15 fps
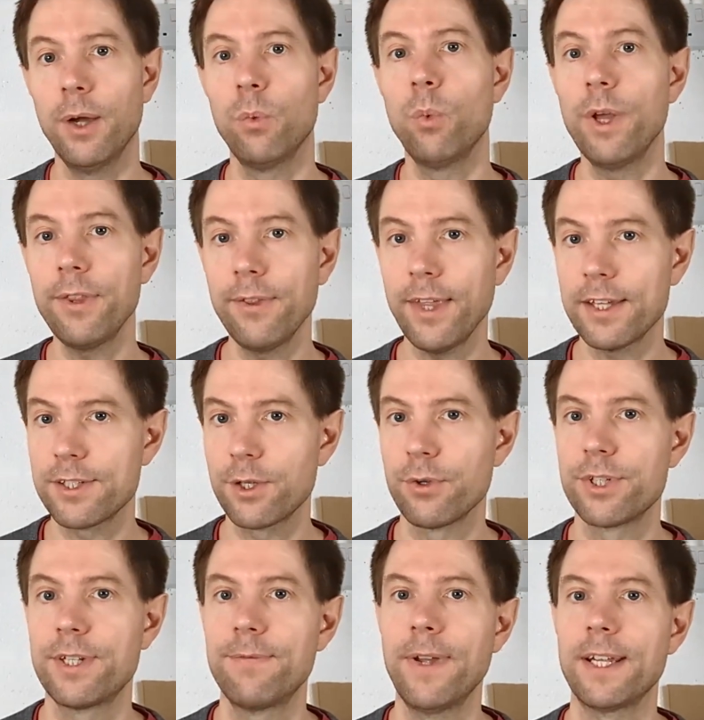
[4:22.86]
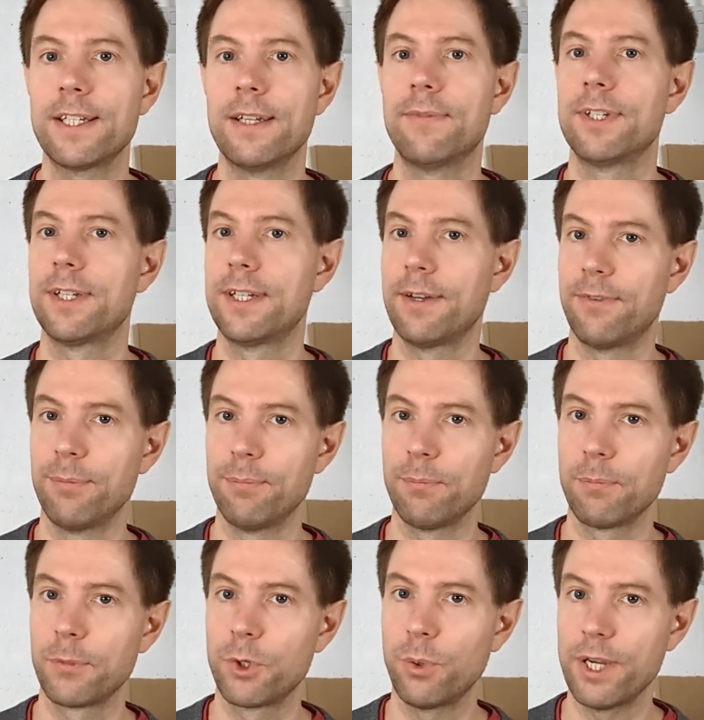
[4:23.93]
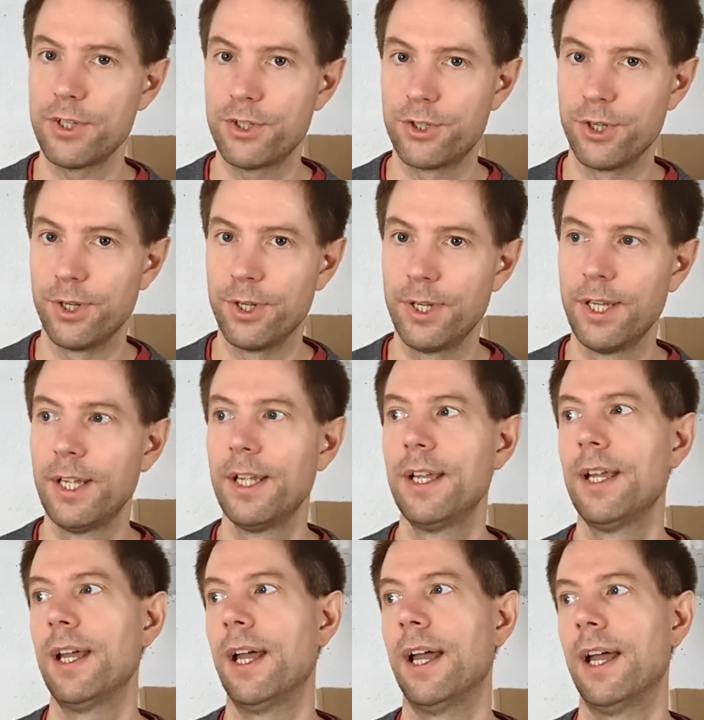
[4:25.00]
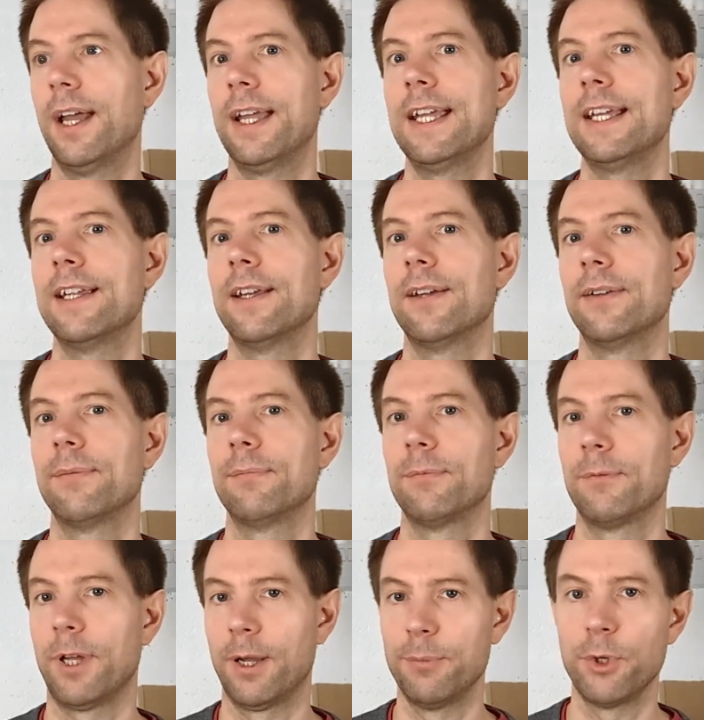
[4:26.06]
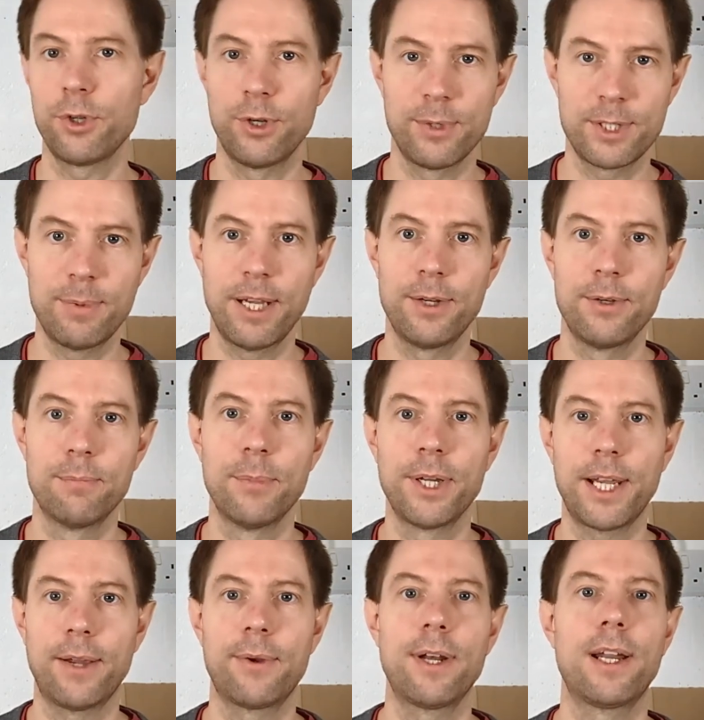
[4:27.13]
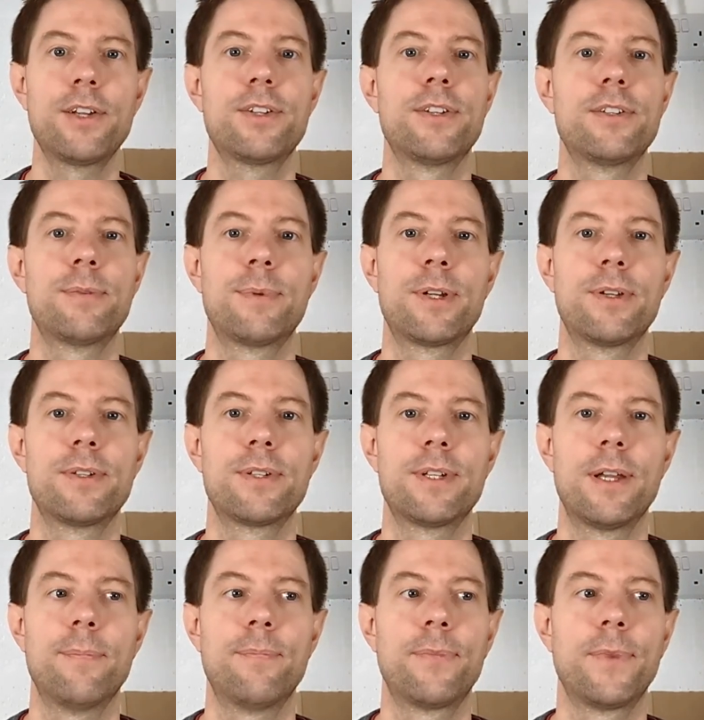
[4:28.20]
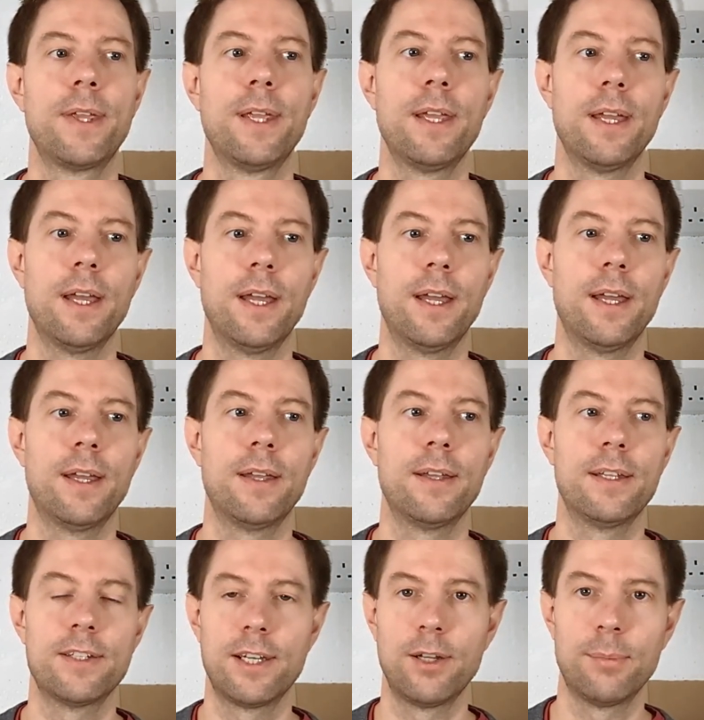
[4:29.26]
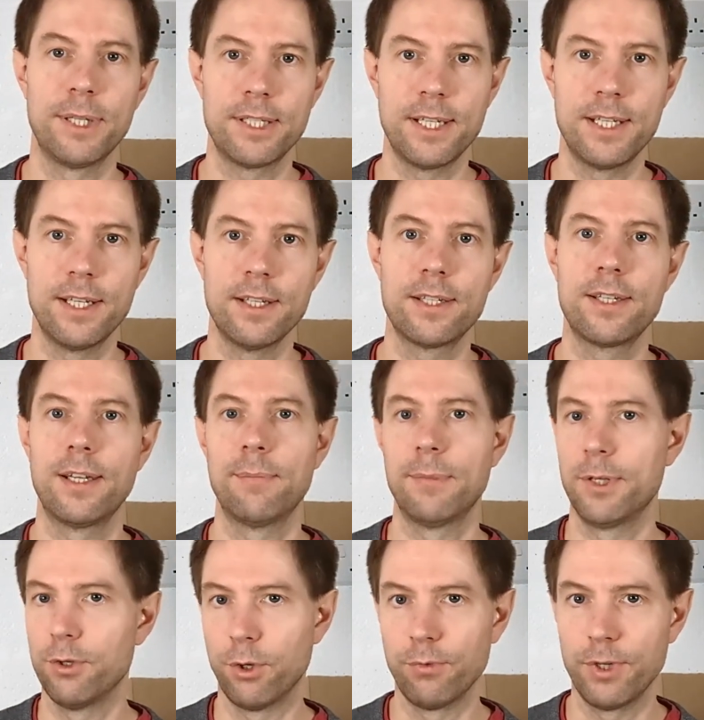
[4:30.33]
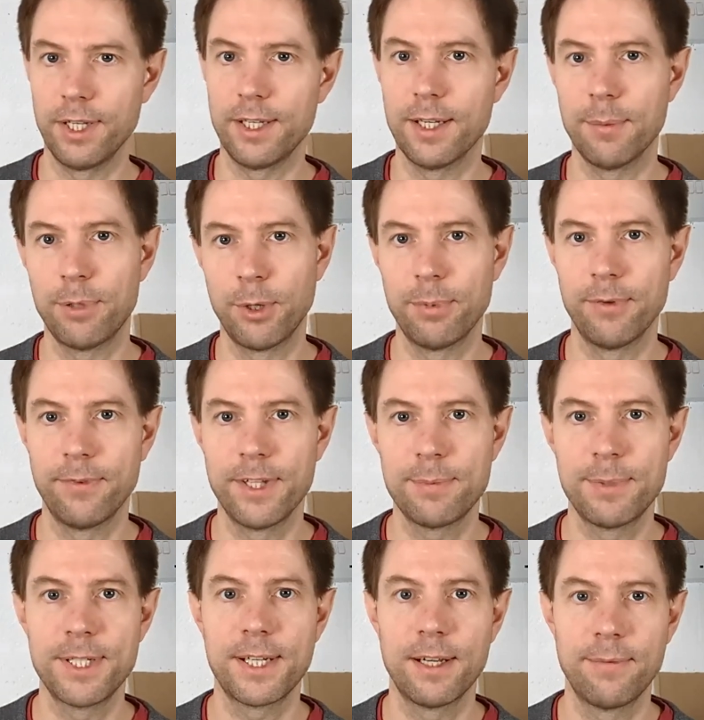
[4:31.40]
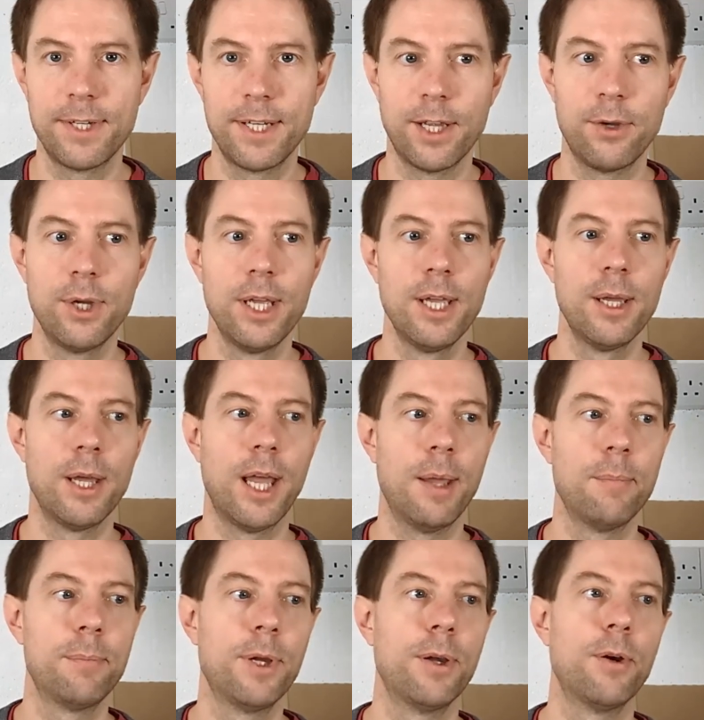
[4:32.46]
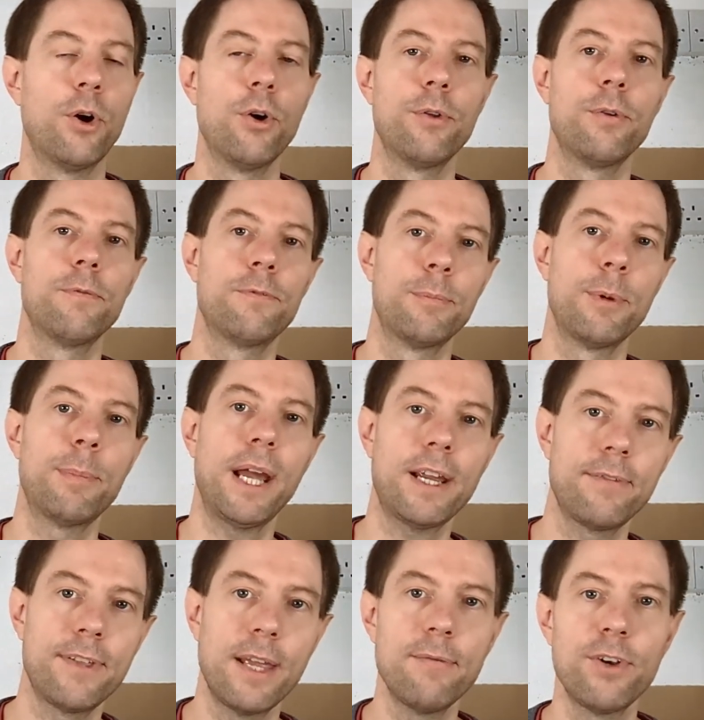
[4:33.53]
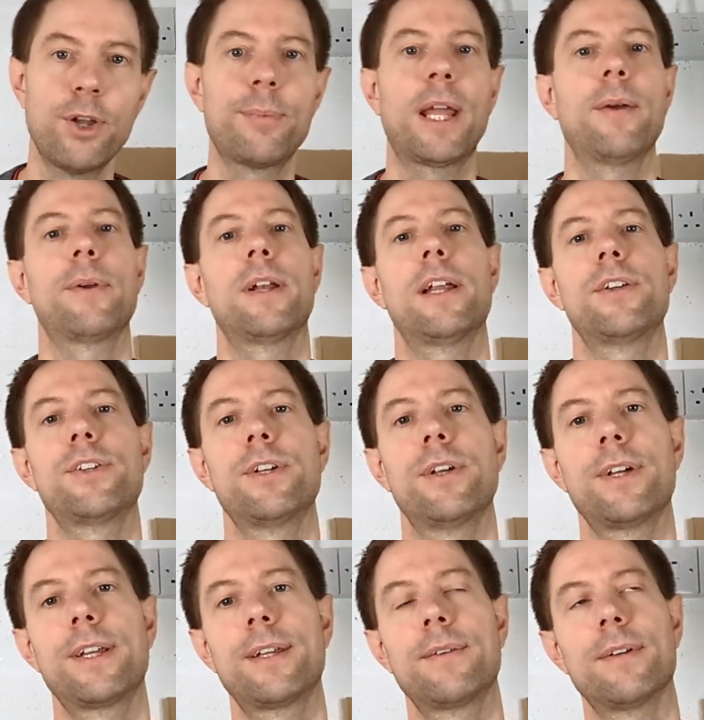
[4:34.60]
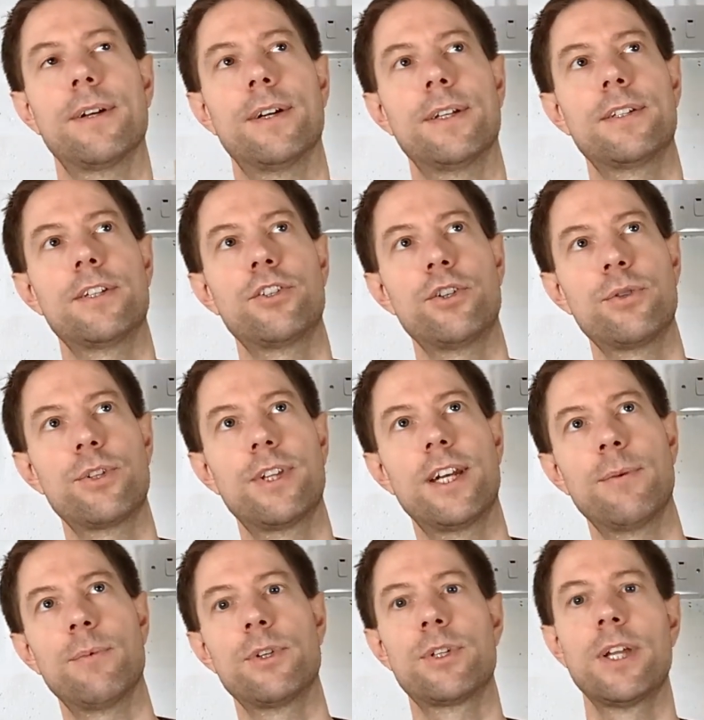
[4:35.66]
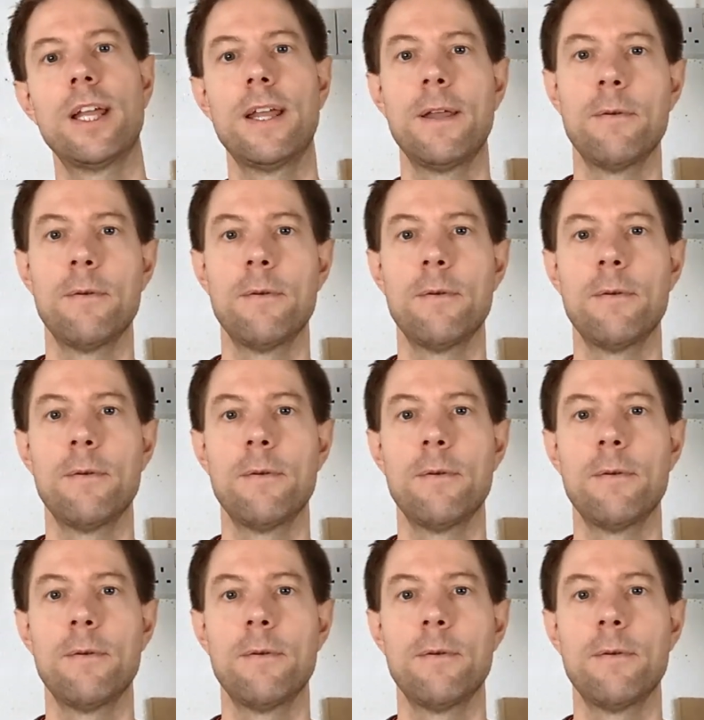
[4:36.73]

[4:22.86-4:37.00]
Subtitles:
Whether that's cost effective is a different question. I'm not going to explain my calculations because it's a little bit tedious and not really appropriate for this particular video. From a back of the envelope calculation, I deduced that it was